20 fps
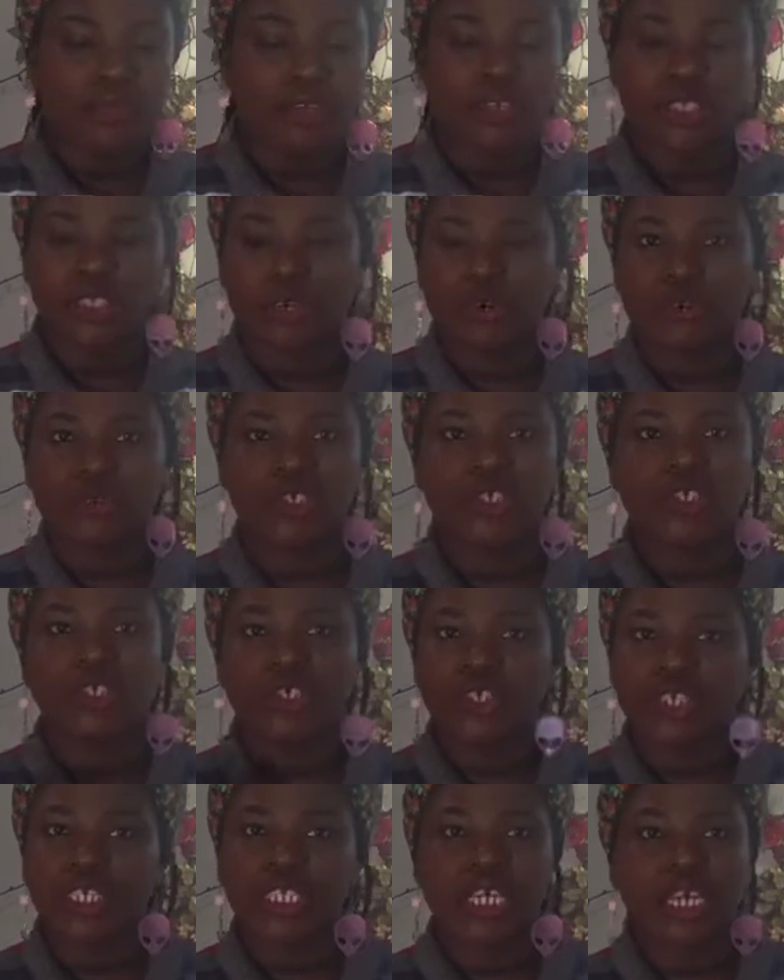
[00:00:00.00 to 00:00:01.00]
So,
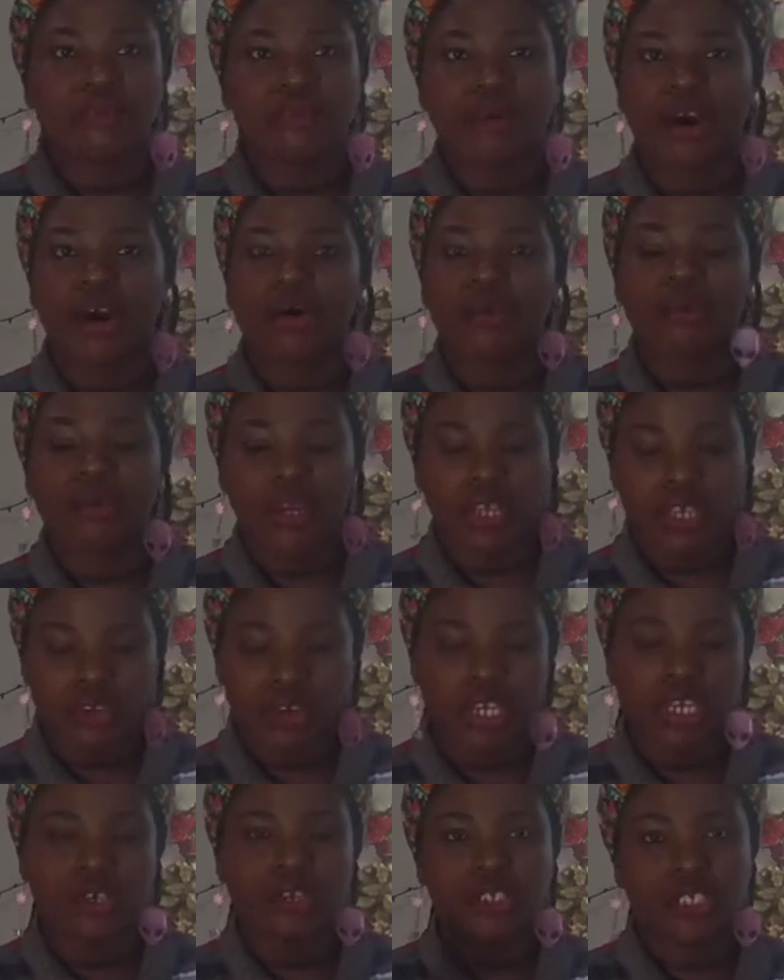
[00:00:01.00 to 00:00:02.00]
just think about what you
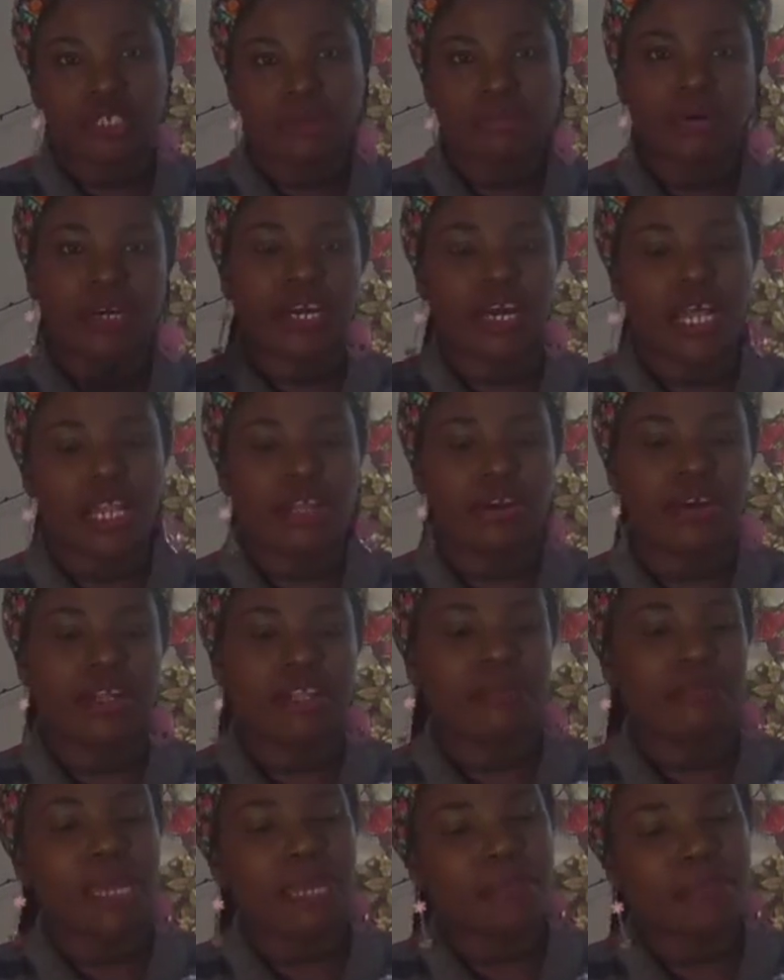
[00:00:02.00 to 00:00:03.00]
can use to put color on the
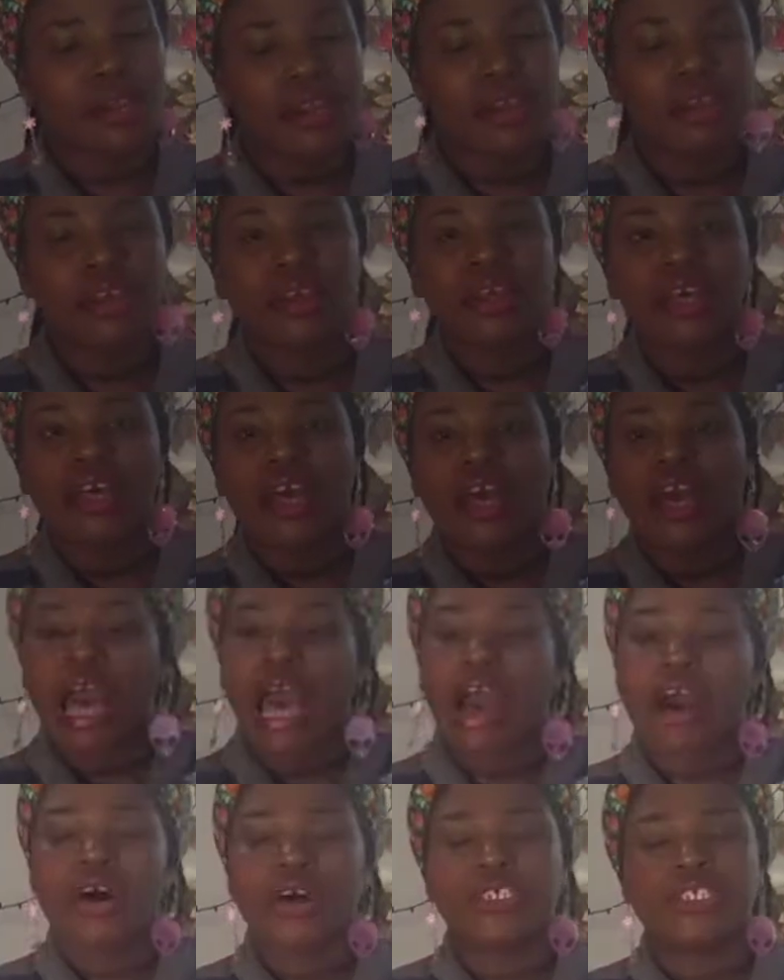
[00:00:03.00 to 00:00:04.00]
paper. I
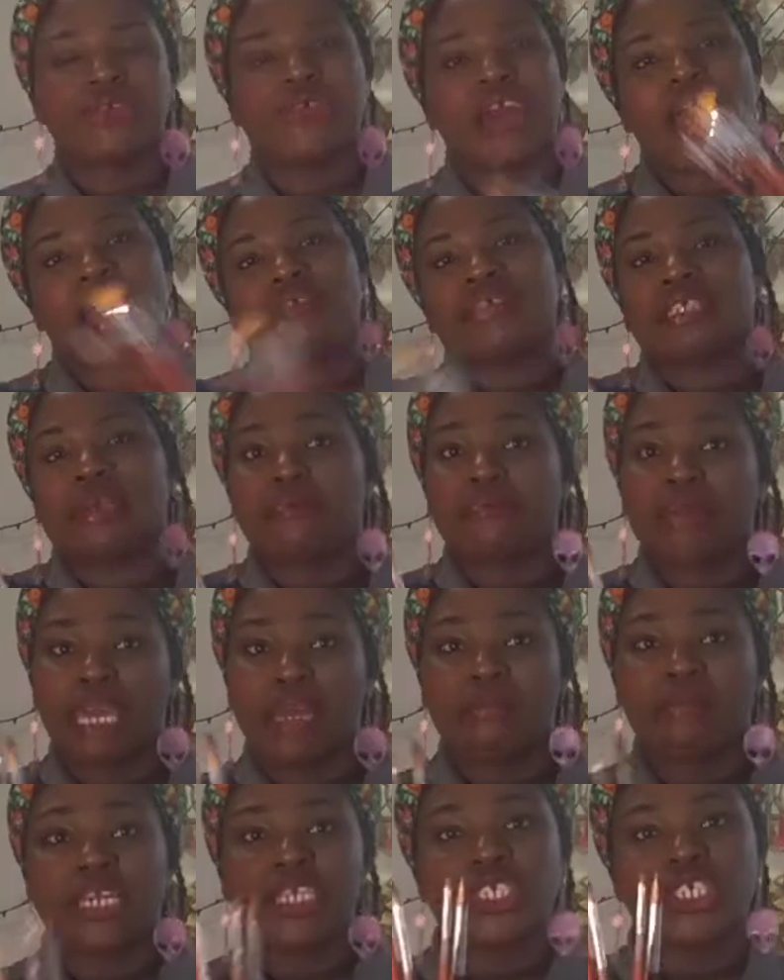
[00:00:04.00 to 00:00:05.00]
also have some
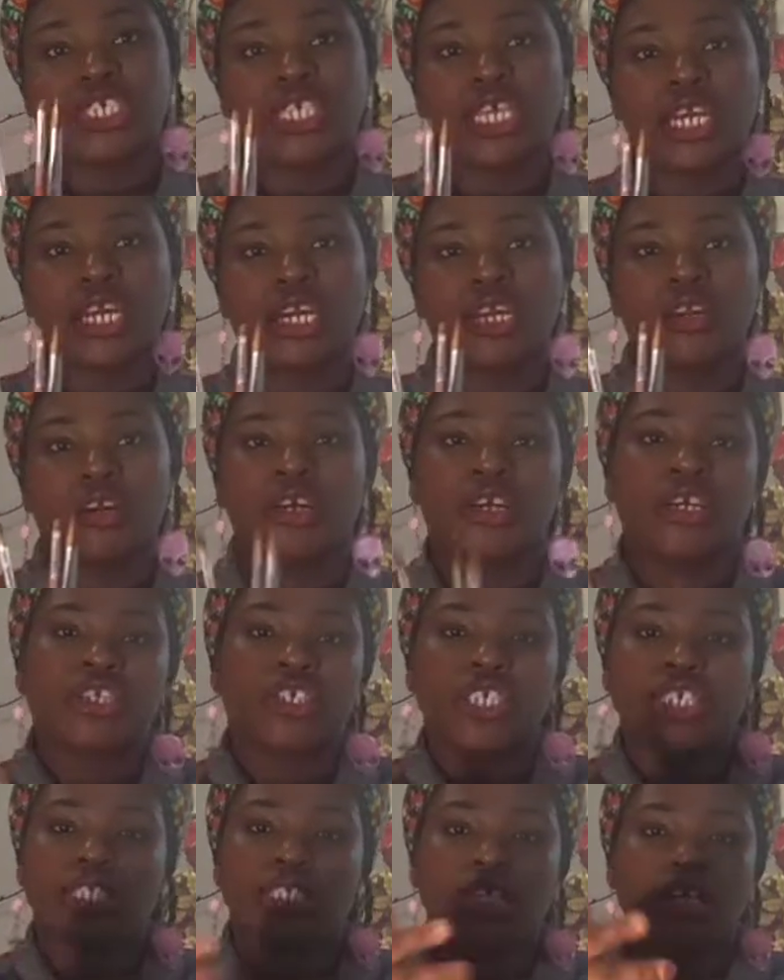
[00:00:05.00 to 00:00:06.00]
paintbrushes here.
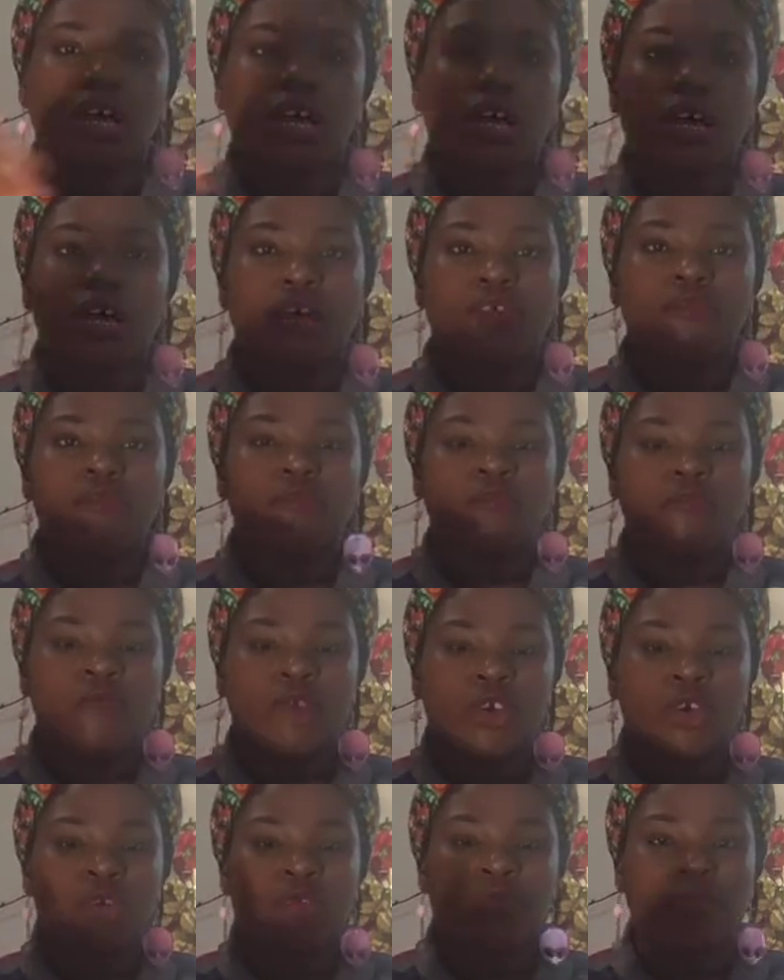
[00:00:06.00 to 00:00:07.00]
Just a
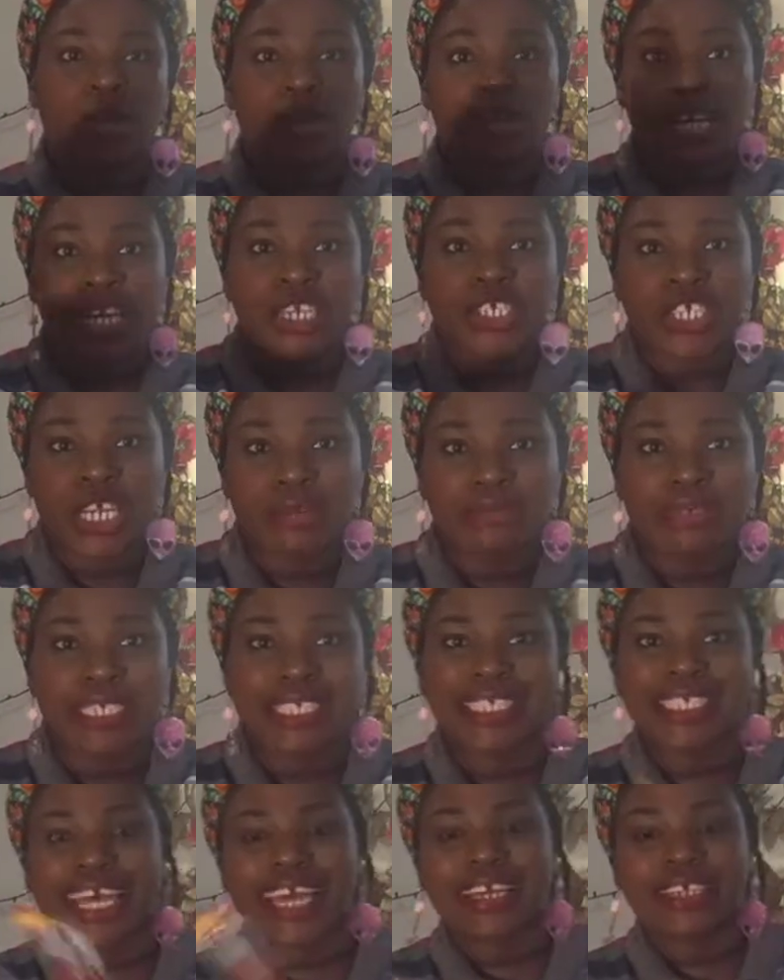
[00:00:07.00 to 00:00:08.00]
few varying shapes and
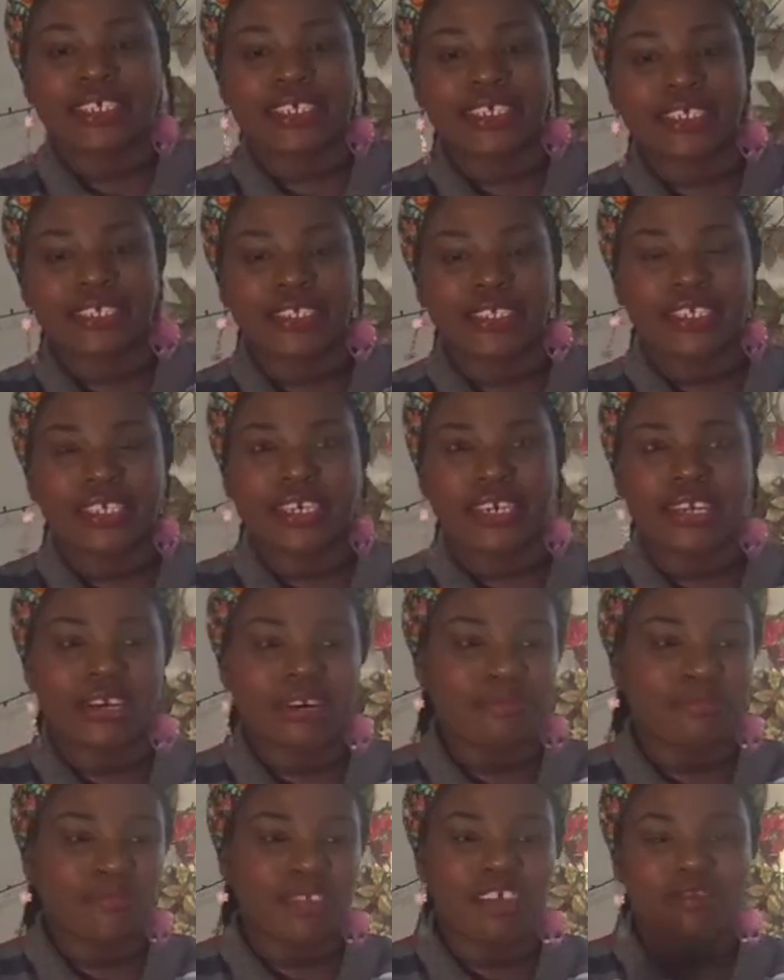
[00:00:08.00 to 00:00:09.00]
sizes to
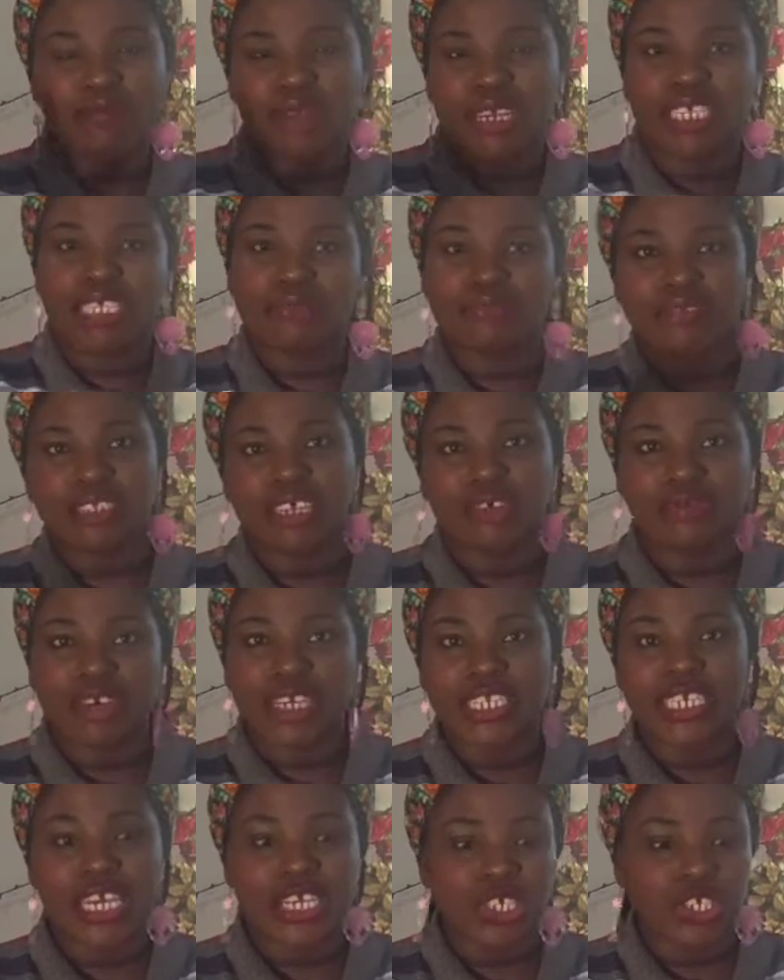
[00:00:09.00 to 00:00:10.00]
give me some different
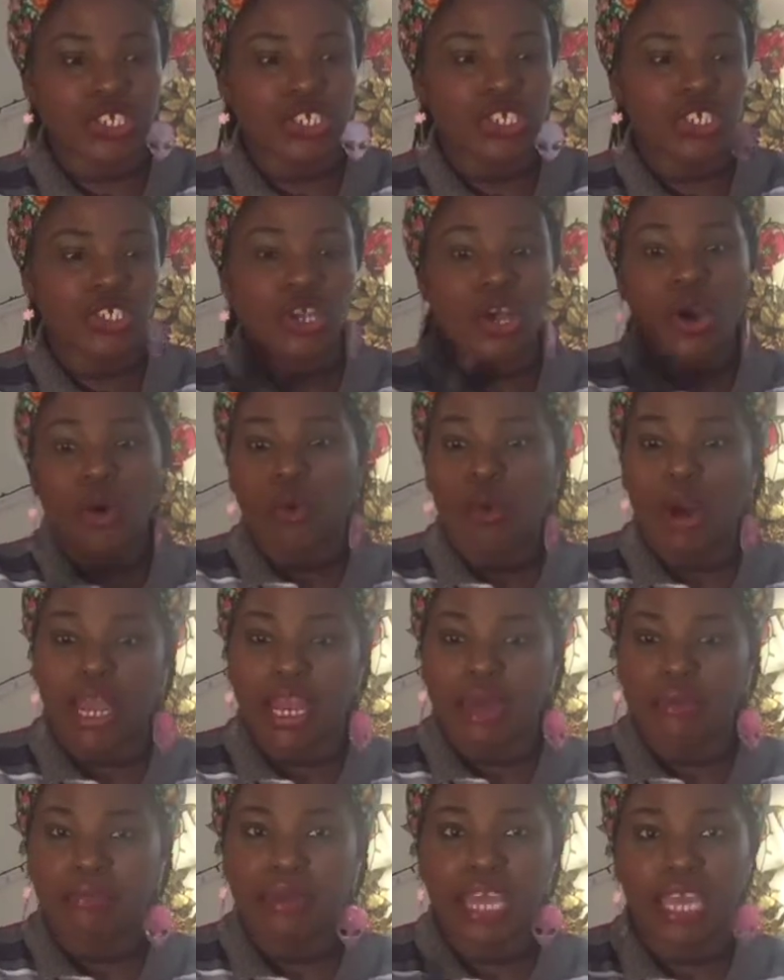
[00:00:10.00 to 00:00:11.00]
textures while
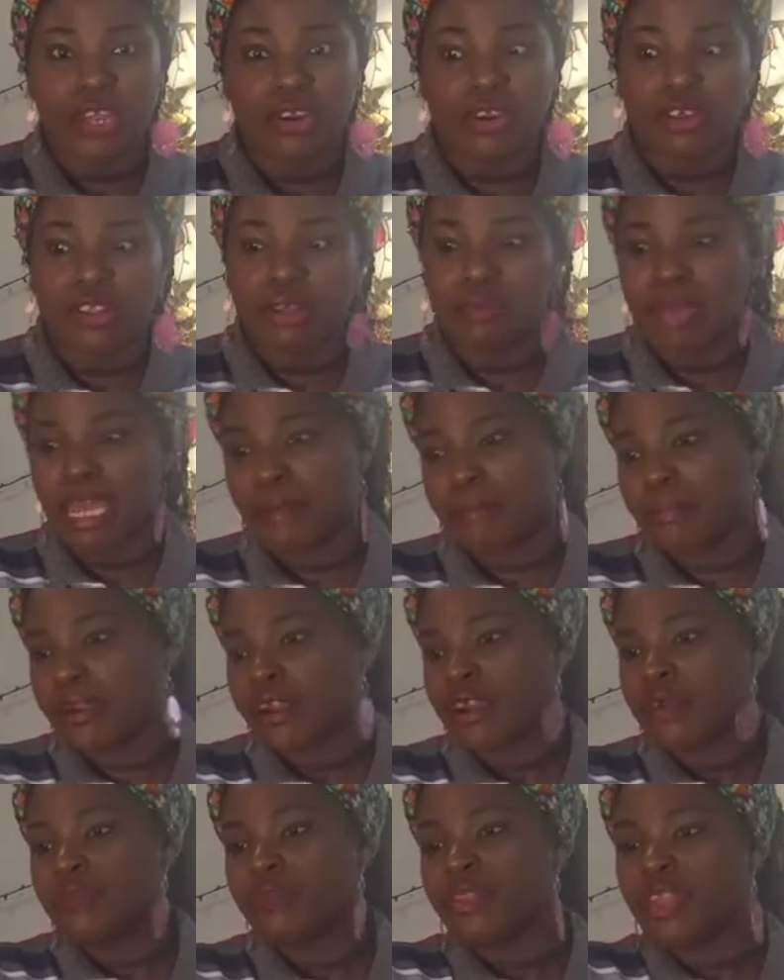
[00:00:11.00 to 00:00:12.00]
I'm painting on the
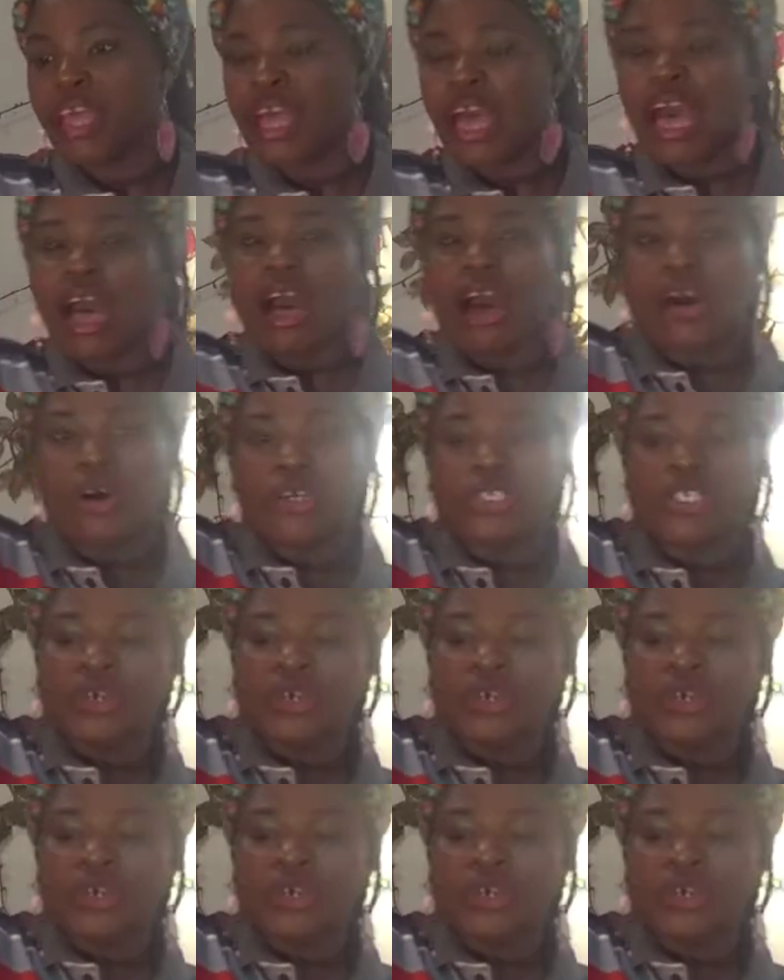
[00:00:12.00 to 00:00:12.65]
paper. I also